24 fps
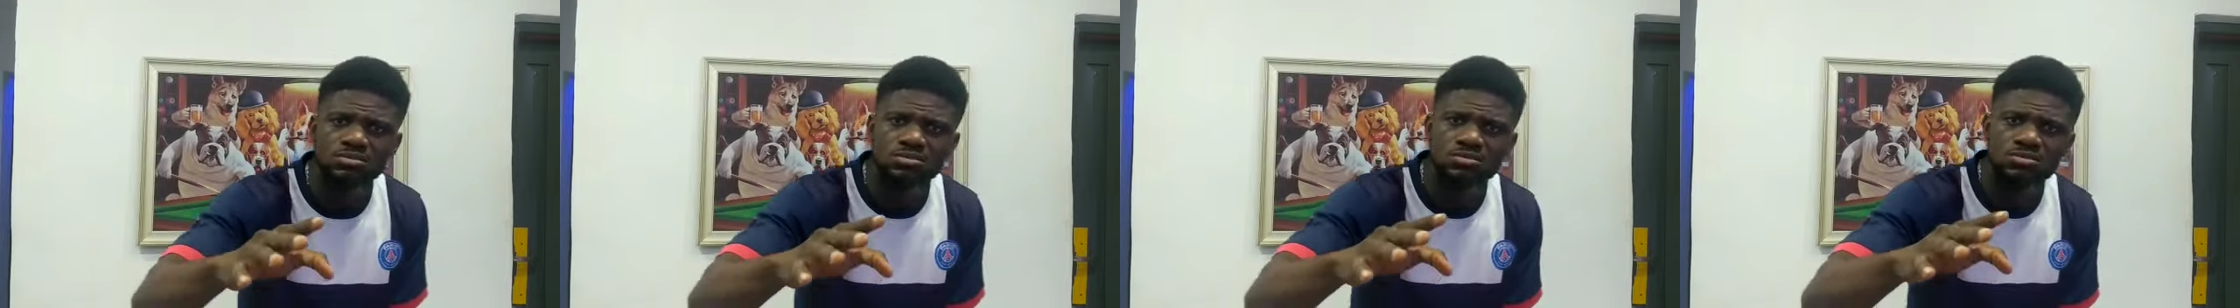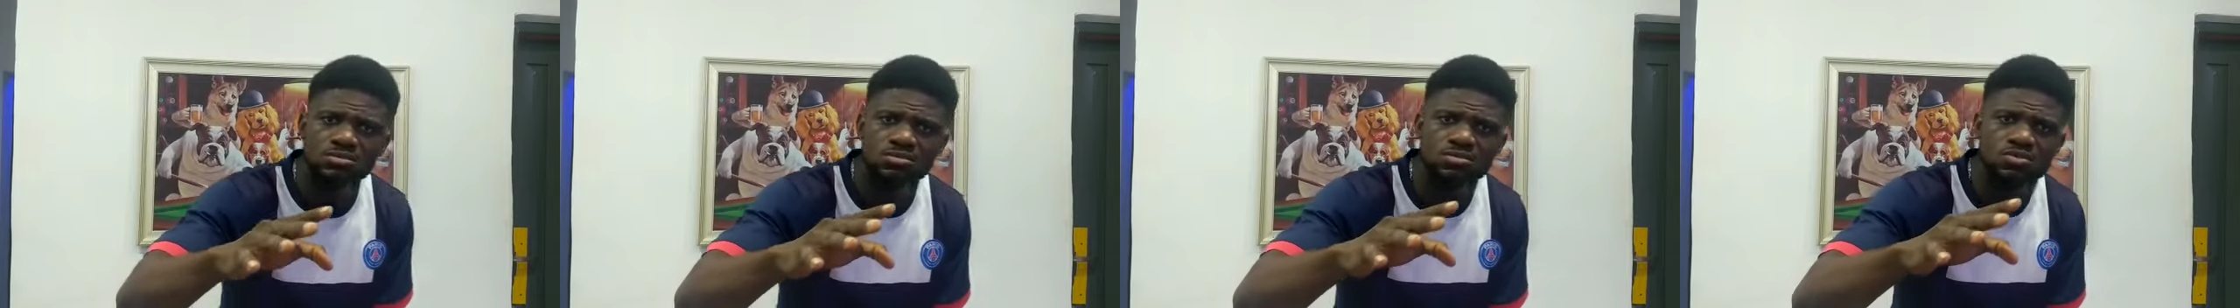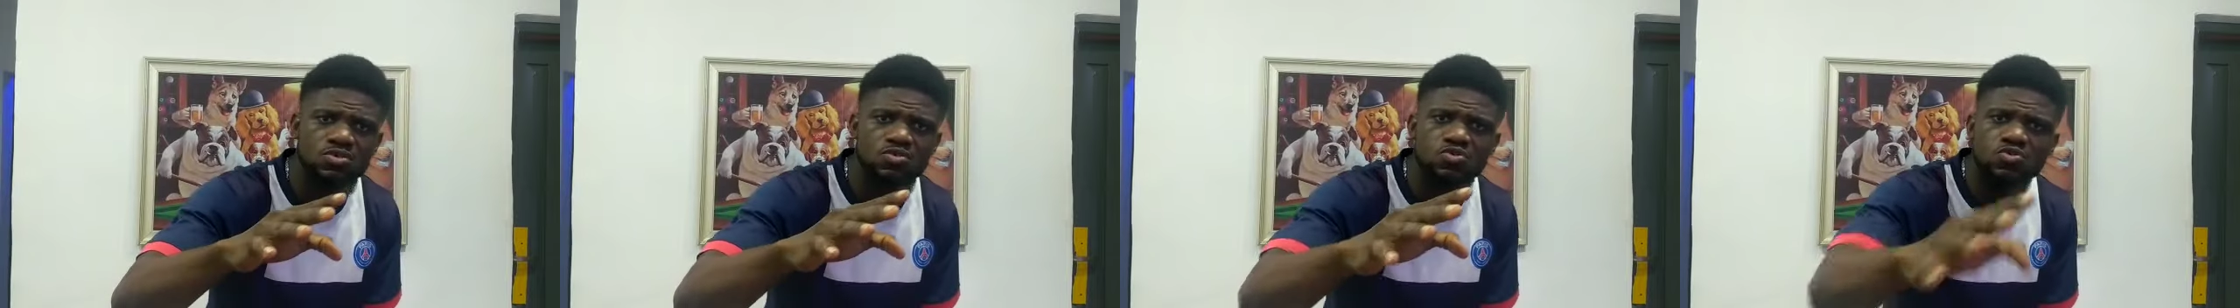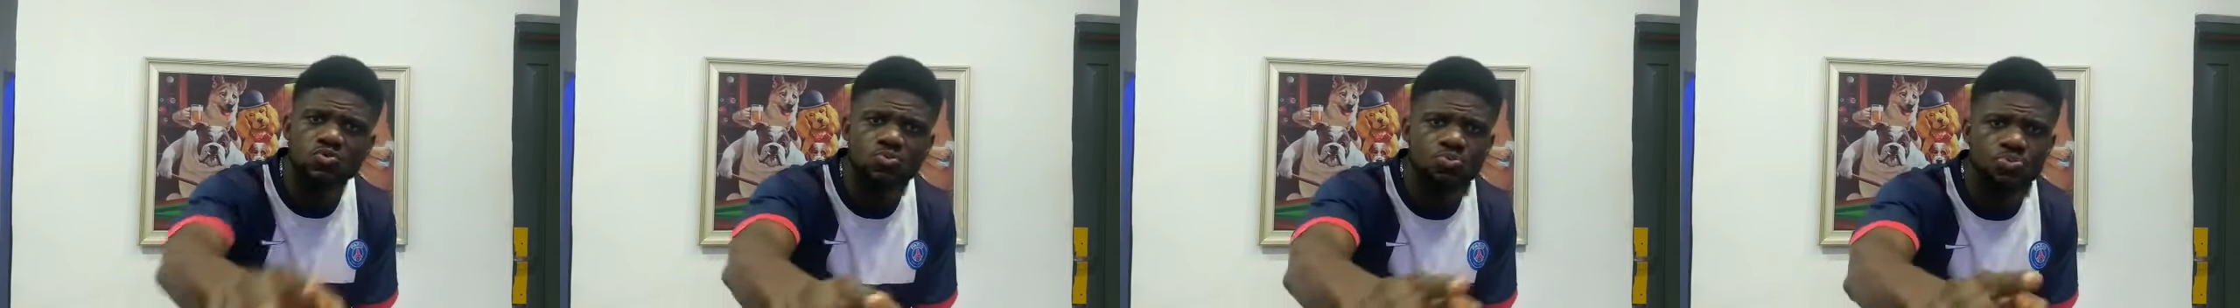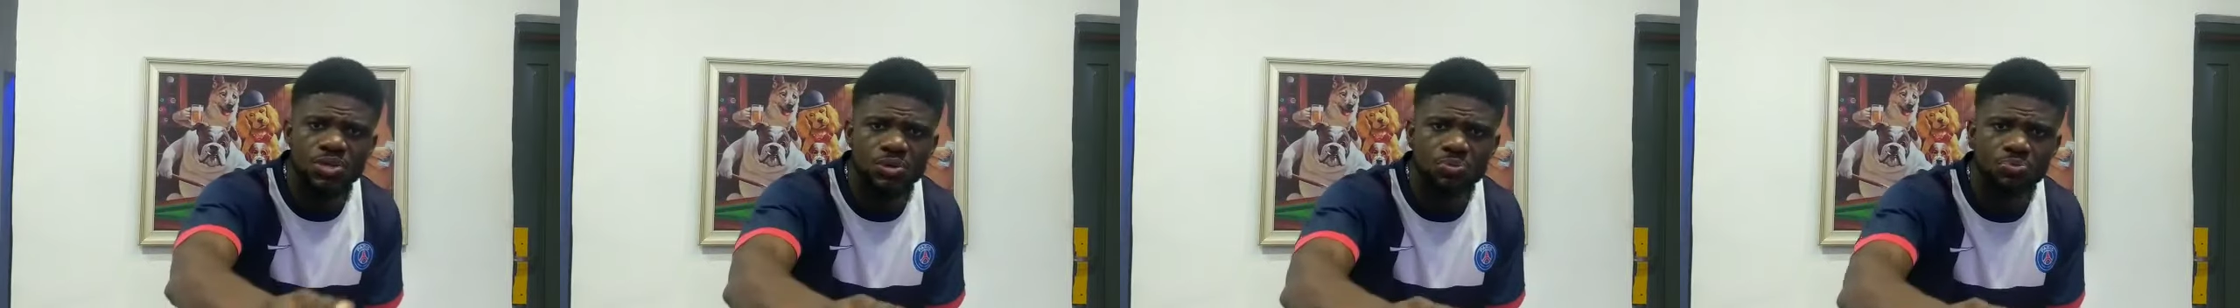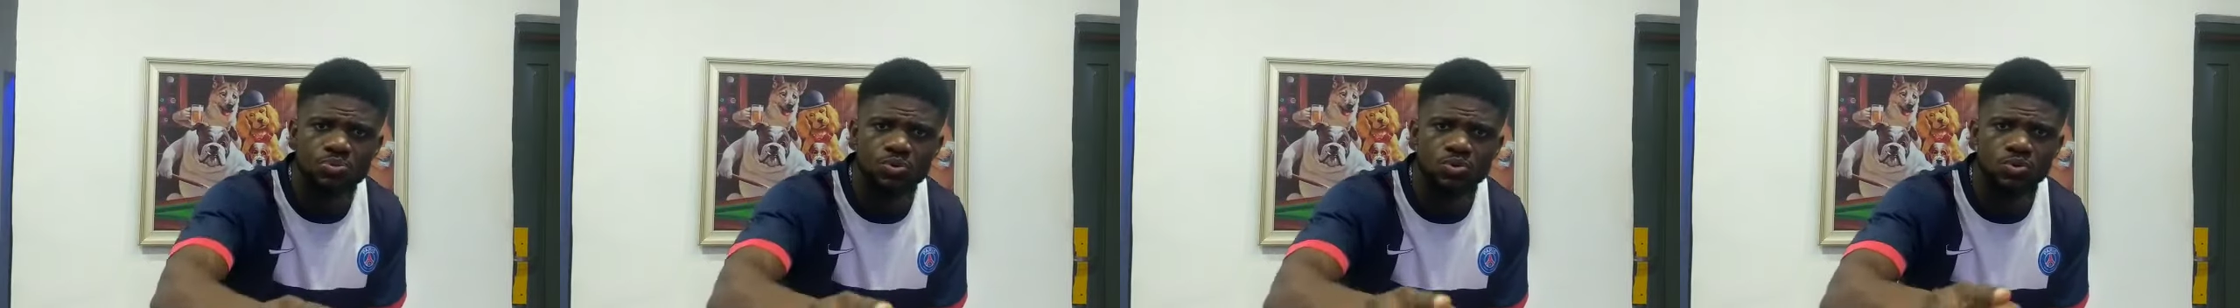two
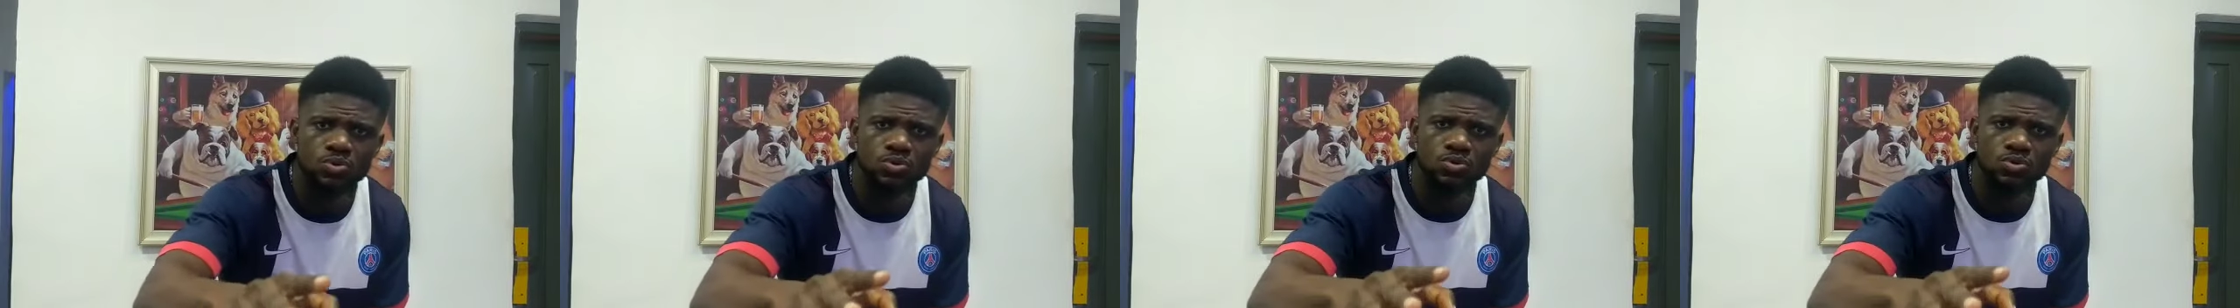people,